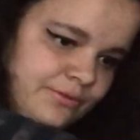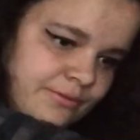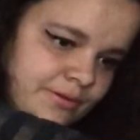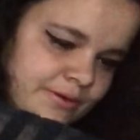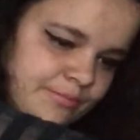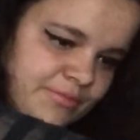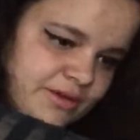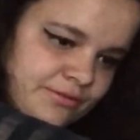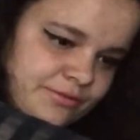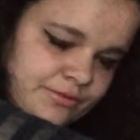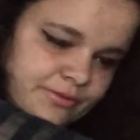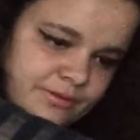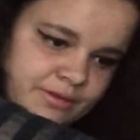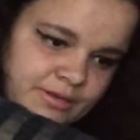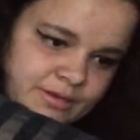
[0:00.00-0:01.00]
2 are about
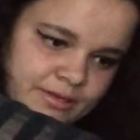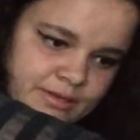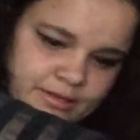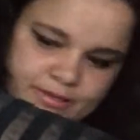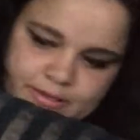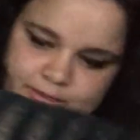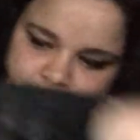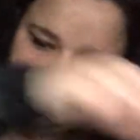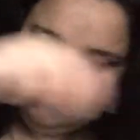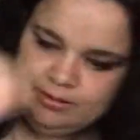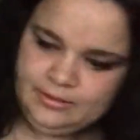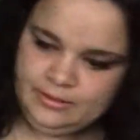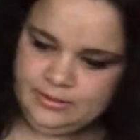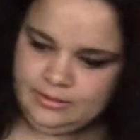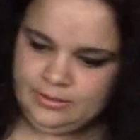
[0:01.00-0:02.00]
to get
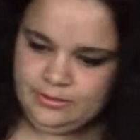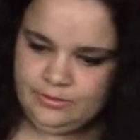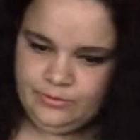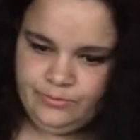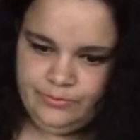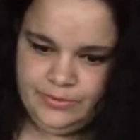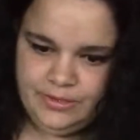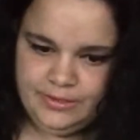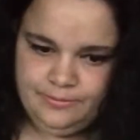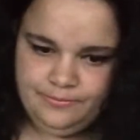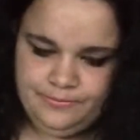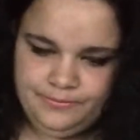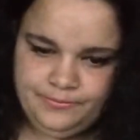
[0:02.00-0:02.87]
it.